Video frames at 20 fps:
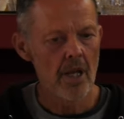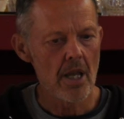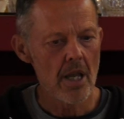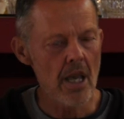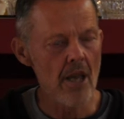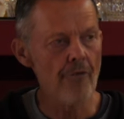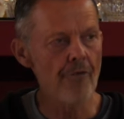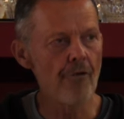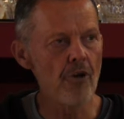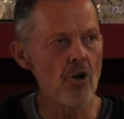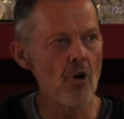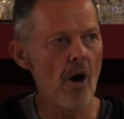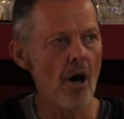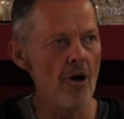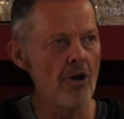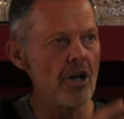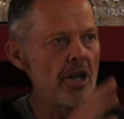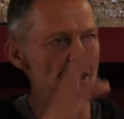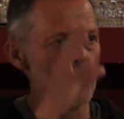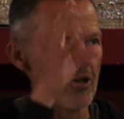if you
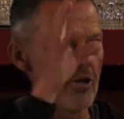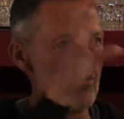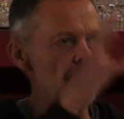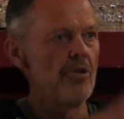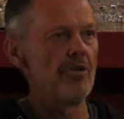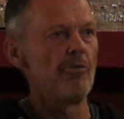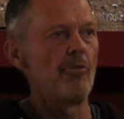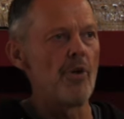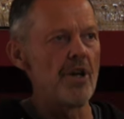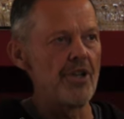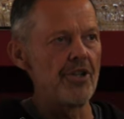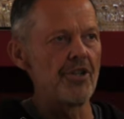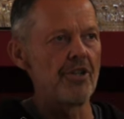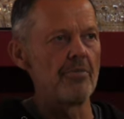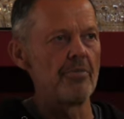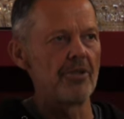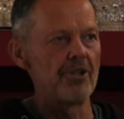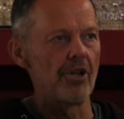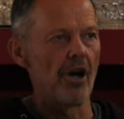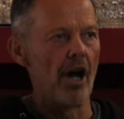only do the
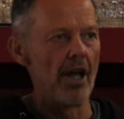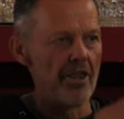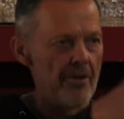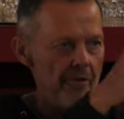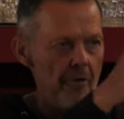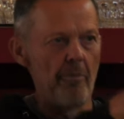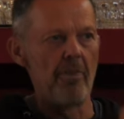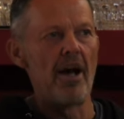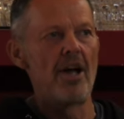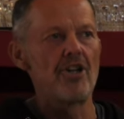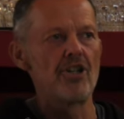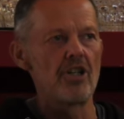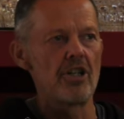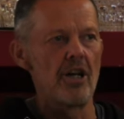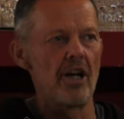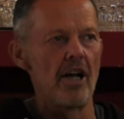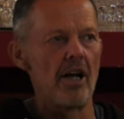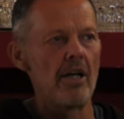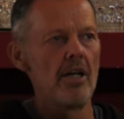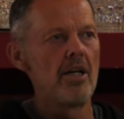wisdom side, the
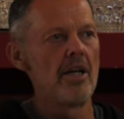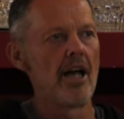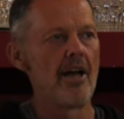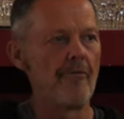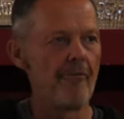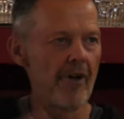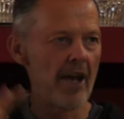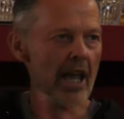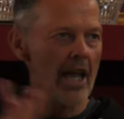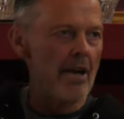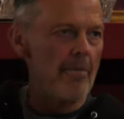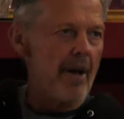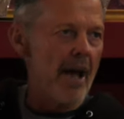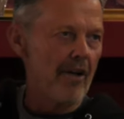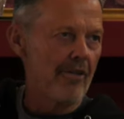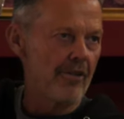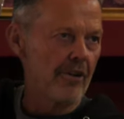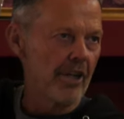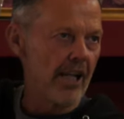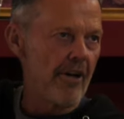vipassana, and forget
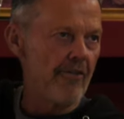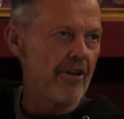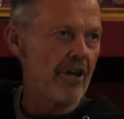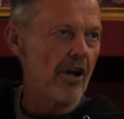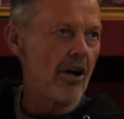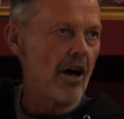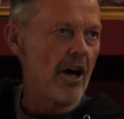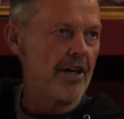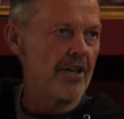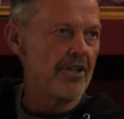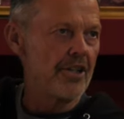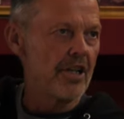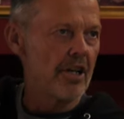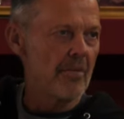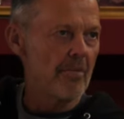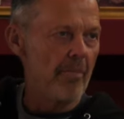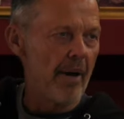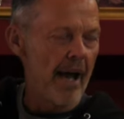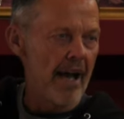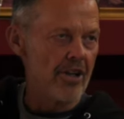about the loving kindness and
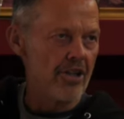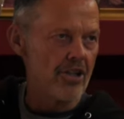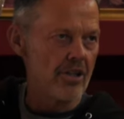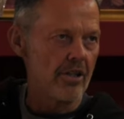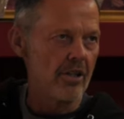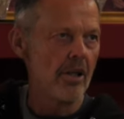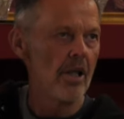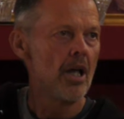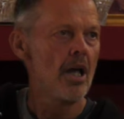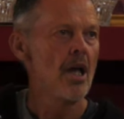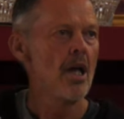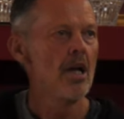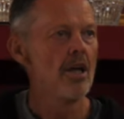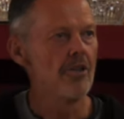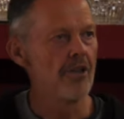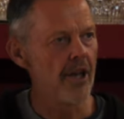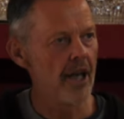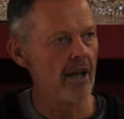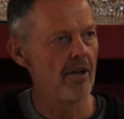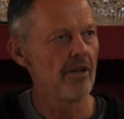compassion,
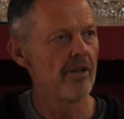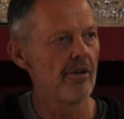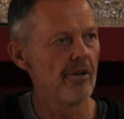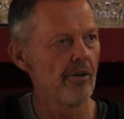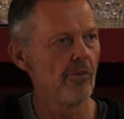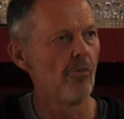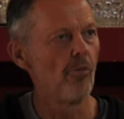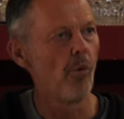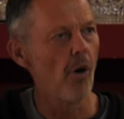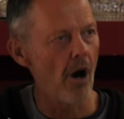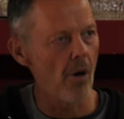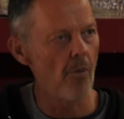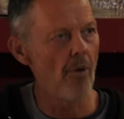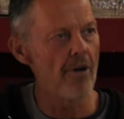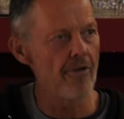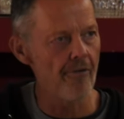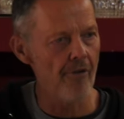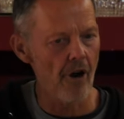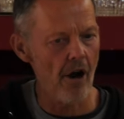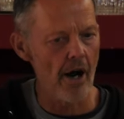then what we
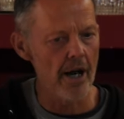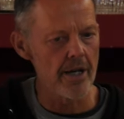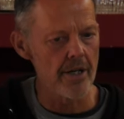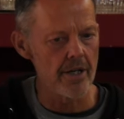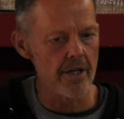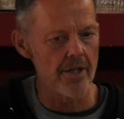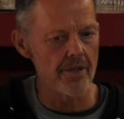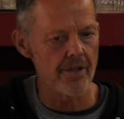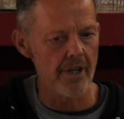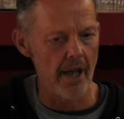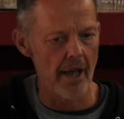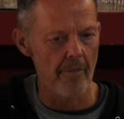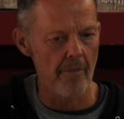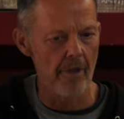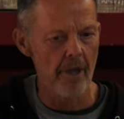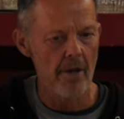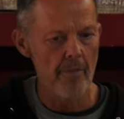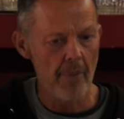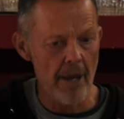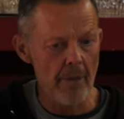find is
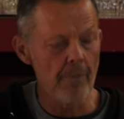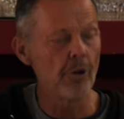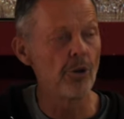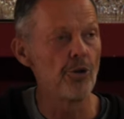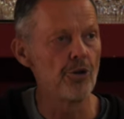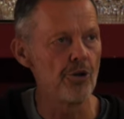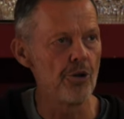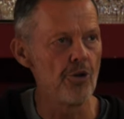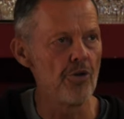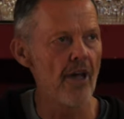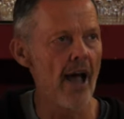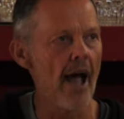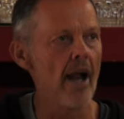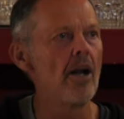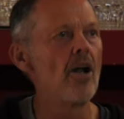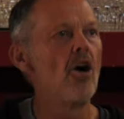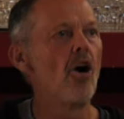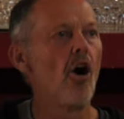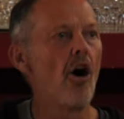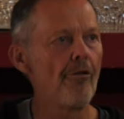that people who do
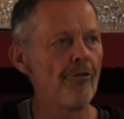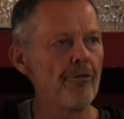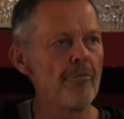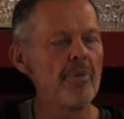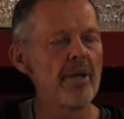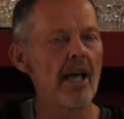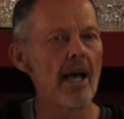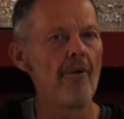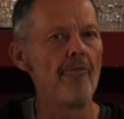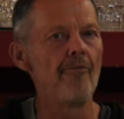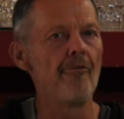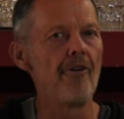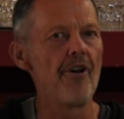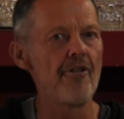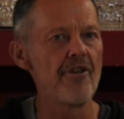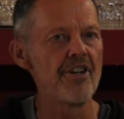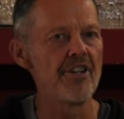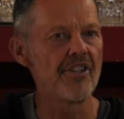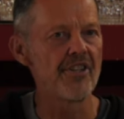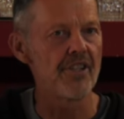that often become
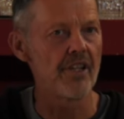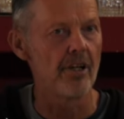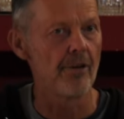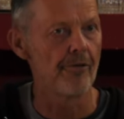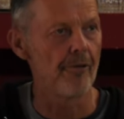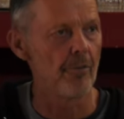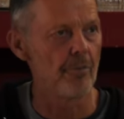very self